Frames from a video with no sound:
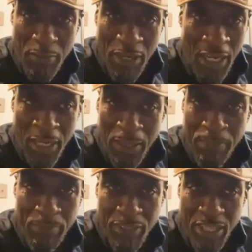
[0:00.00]

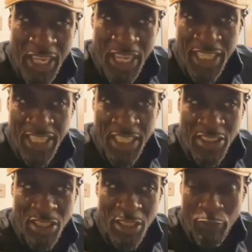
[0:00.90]
and
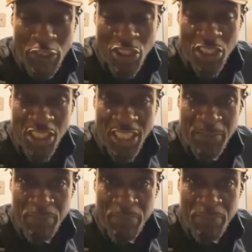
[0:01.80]
efficiently.